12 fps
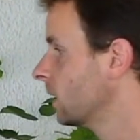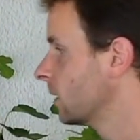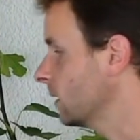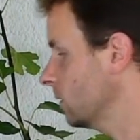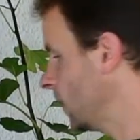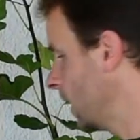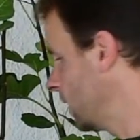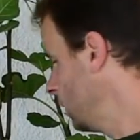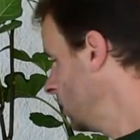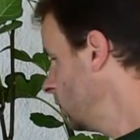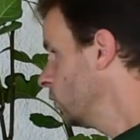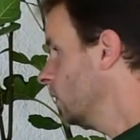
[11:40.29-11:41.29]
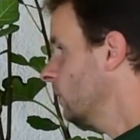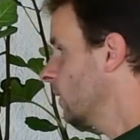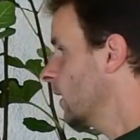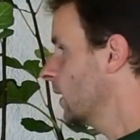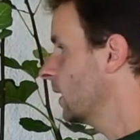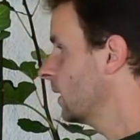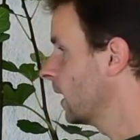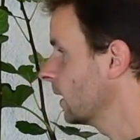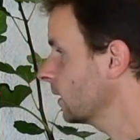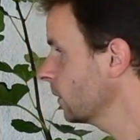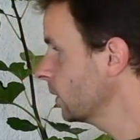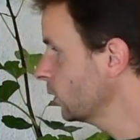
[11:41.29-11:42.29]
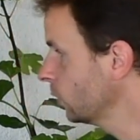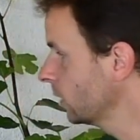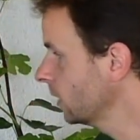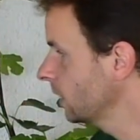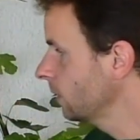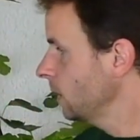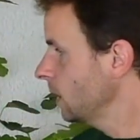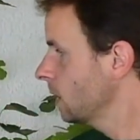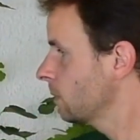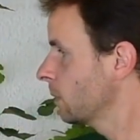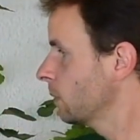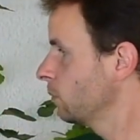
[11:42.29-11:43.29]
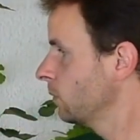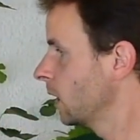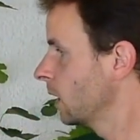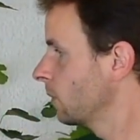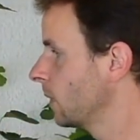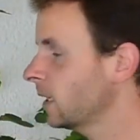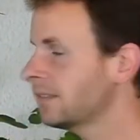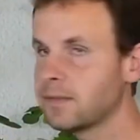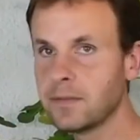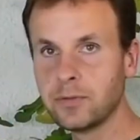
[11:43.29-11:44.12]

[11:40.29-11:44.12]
That would be one method. You can use another method. You make